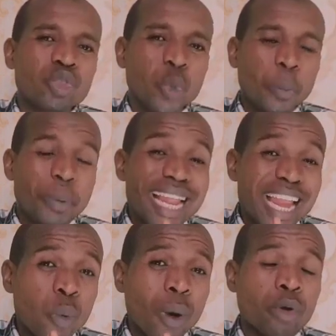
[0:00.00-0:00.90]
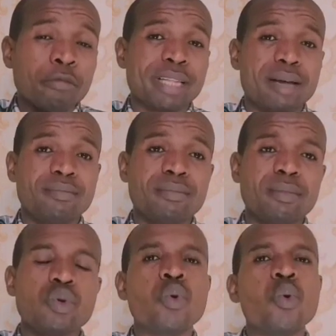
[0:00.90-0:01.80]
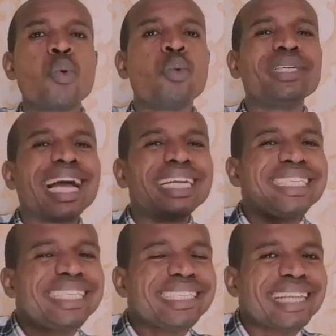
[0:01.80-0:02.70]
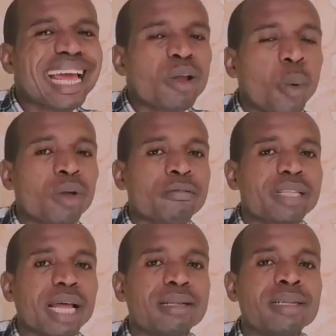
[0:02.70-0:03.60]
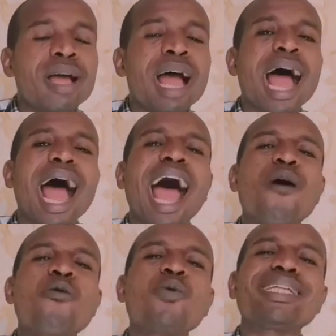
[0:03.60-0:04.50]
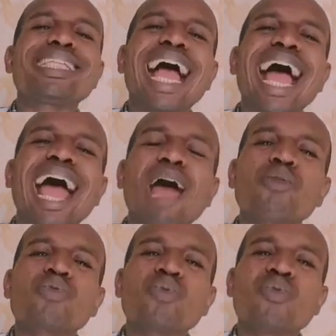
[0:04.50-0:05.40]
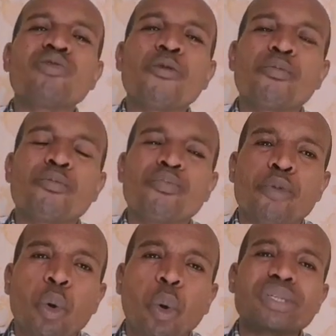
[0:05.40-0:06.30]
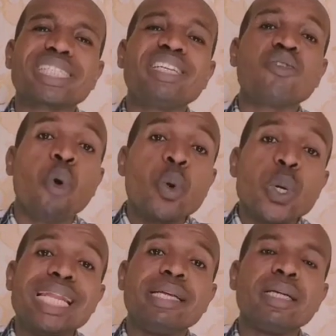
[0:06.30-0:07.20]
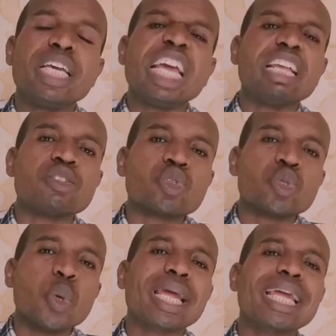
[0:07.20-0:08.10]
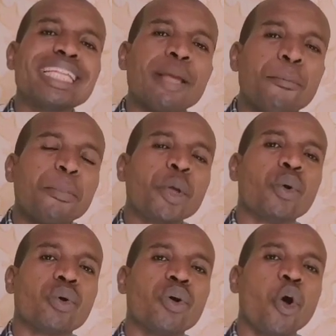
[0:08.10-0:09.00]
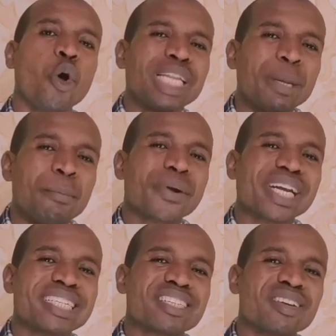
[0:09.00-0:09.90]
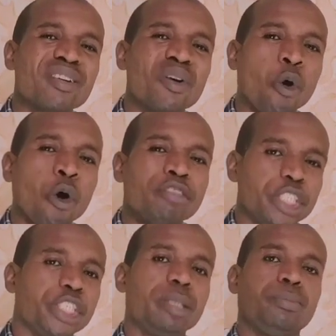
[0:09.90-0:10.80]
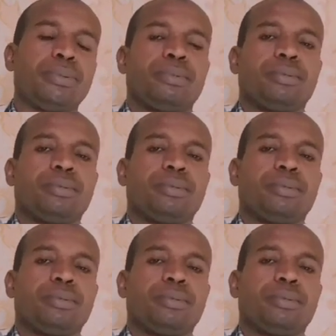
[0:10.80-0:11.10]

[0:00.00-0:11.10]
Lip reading: duping any one of them, without cheating any one of them, and without focusing only in sucking the milk or the breast of the sheep.